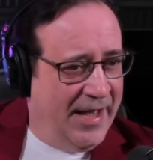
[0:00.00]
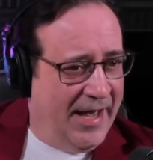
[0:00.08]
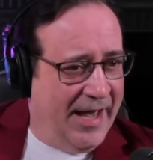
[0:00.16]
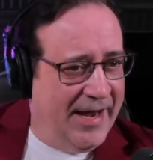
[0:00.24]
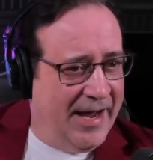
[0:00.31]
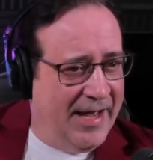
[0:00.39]

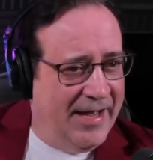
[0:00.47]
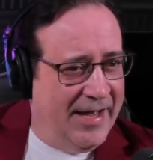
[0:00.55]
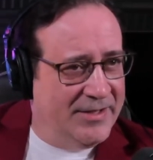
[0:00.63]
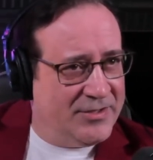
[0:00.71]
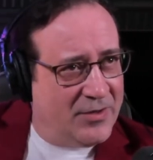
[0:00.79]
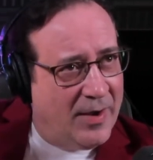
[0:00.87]
And I,
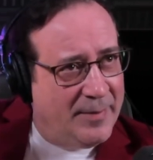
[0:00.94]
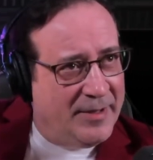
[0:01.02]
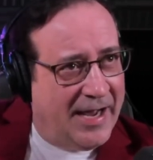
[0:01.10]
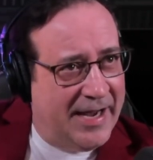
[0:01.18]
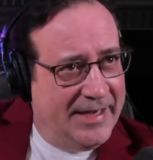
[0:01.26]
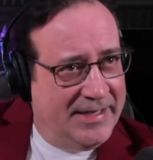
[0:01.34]
and so I'm
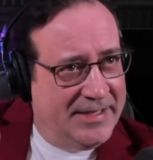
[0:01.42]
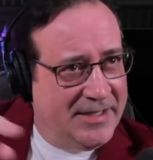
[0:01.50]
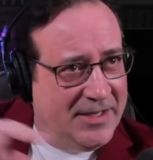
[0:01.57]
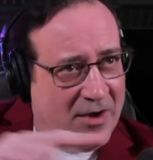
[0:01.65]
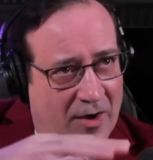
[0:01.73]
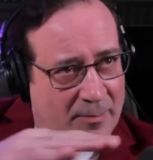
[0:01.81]
an
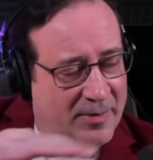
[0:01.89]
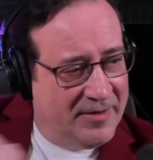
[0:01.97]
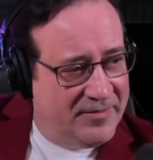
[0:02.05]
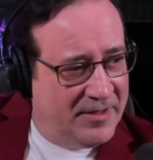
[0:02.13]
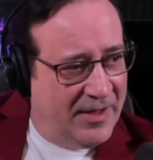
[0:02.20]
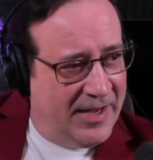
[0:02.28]
IDC all
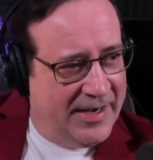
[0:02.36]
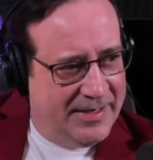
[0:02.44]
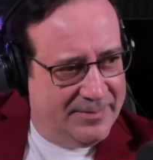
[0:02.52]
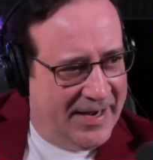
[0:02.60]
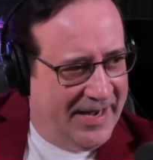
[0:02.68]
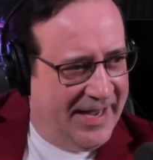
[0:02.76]
above the line,
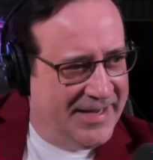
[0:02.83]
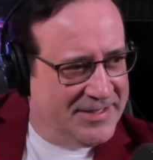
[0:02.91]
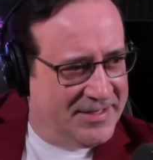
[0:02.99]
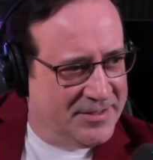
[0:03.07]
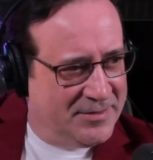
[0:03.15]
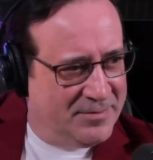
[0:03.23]
and my
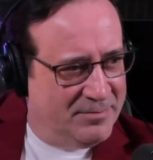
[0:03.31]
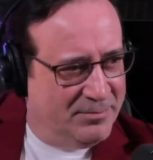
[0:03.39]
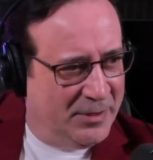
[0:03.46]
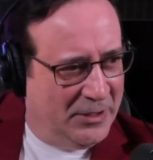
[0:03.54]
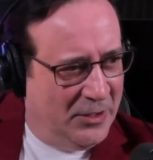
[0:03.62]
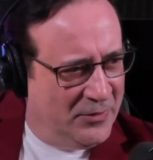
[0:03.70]
S is
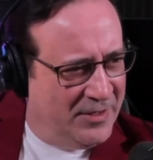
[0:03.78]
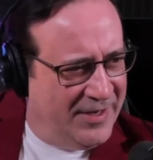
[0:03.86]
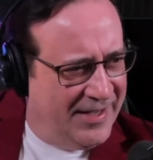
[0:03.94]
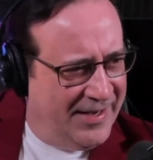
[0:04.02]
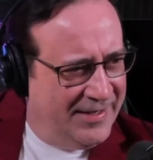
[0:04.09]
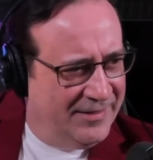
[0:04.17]
below the
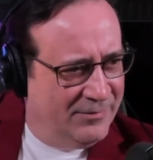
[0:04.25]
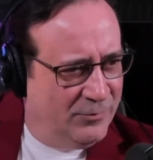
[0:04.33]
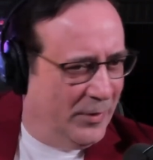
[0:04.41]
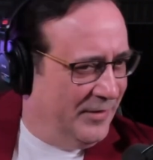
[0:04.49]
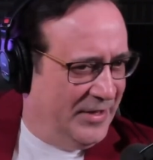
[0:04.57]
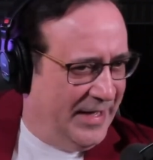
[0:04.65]
line,
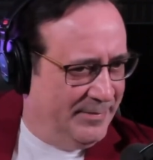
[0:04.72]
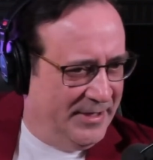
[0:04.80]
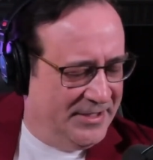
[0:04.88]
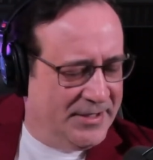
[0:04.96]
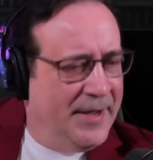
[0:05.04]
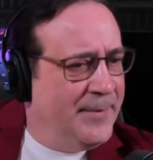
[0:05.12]
whatever oh, that weird. means.